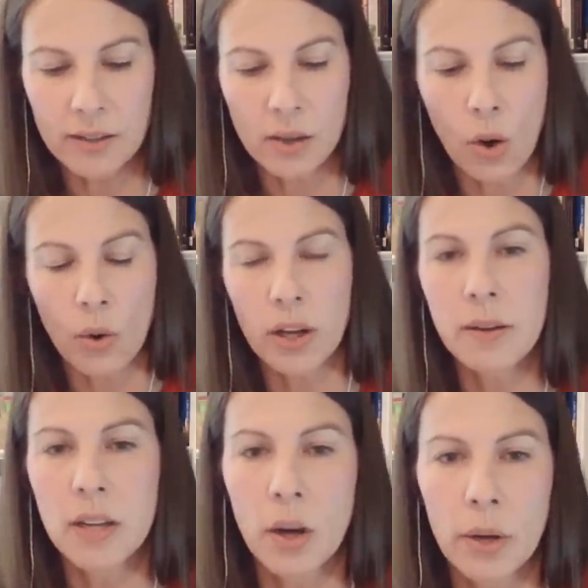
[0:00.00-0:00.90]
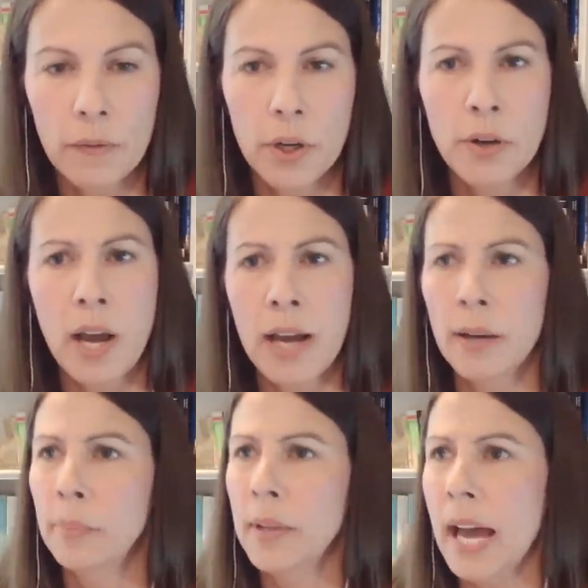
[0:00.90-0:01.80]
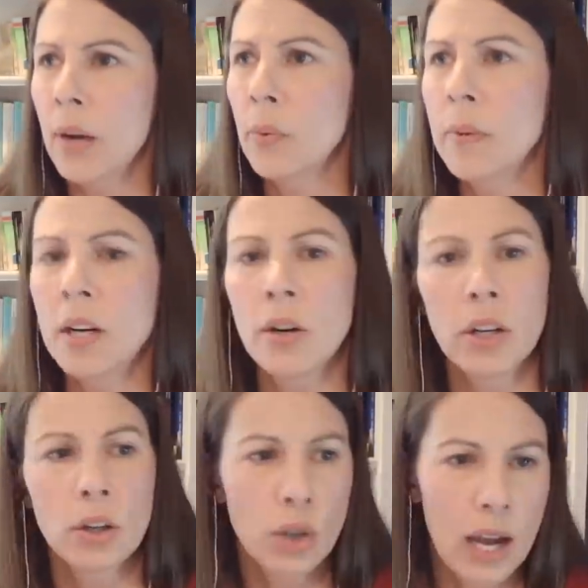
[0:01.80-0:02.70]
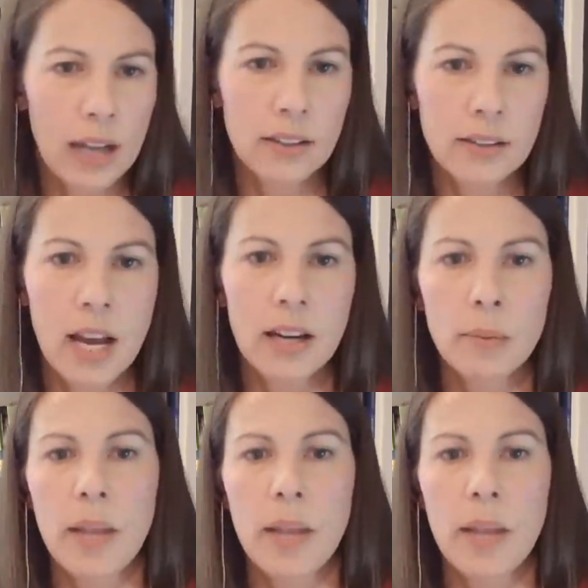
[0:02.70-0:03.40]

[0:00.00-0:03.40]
So, you know, if you're not a Black woman or your child is not a